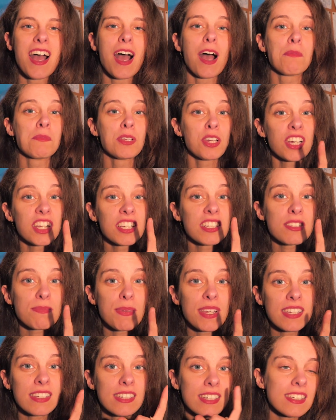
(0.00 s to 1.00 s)
I'm not gonna
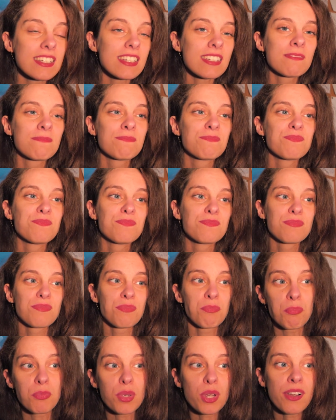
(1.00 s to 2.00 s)
spend it
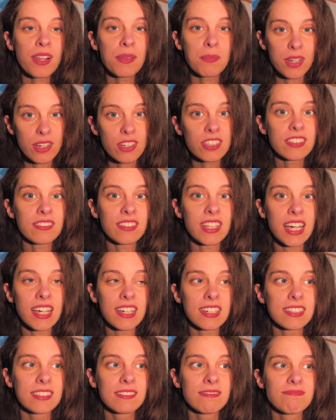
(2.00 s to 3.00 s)
purely because of
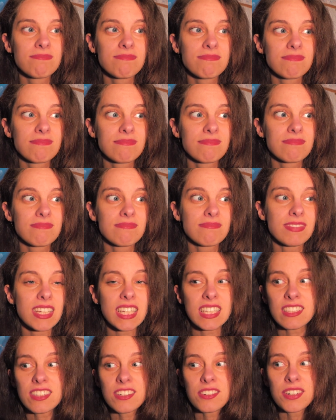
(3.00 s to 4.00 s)
that.
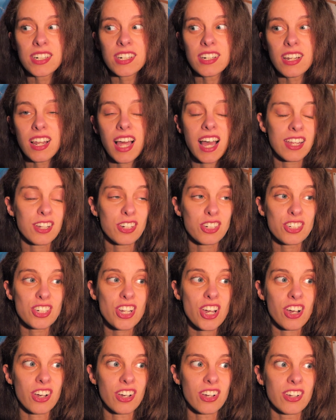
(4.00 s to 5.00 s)
Is it real? I don't
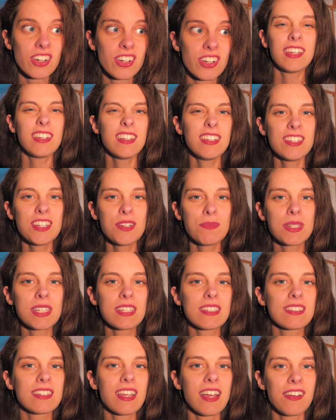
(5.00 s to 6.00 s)
know. Egypt
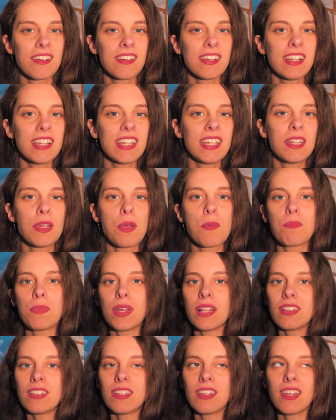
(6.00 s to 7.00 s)
is currently
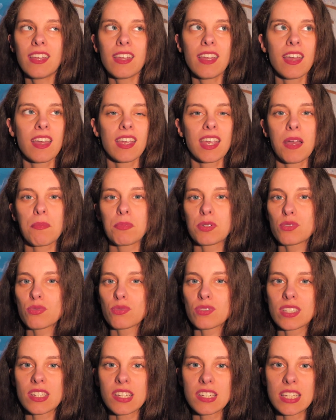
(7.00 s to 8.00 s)
building a capital
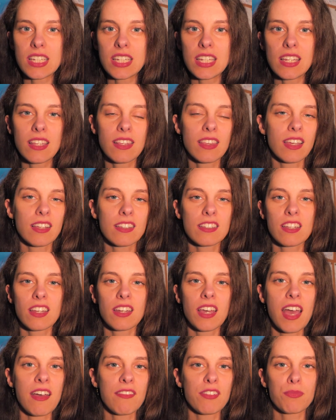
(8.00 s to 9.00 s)
city that's
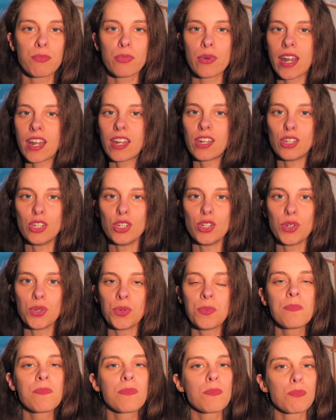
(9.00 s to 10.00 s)
going to have a brand
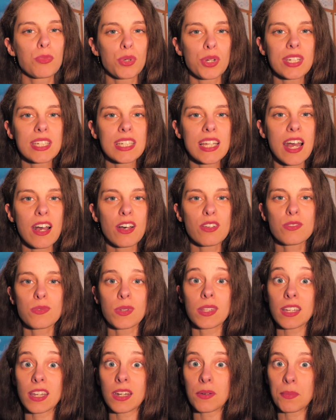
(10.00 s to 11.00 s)
new print house
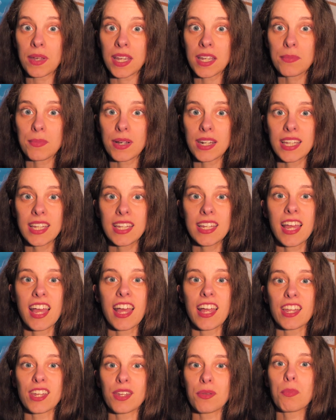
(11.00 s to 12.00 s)
where they're going to make money
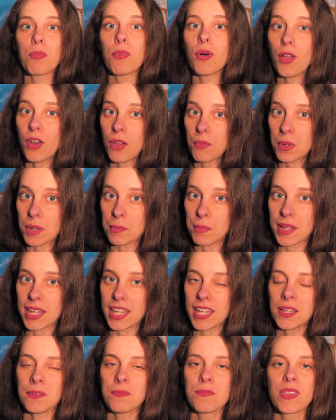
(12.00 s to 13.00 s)
and polymer
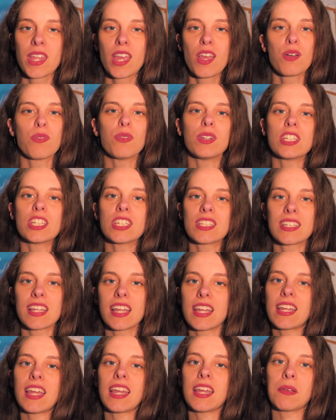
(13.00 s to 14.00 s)
money, which is
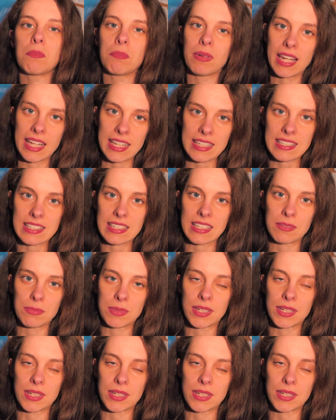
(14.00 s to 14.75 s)
aka plastic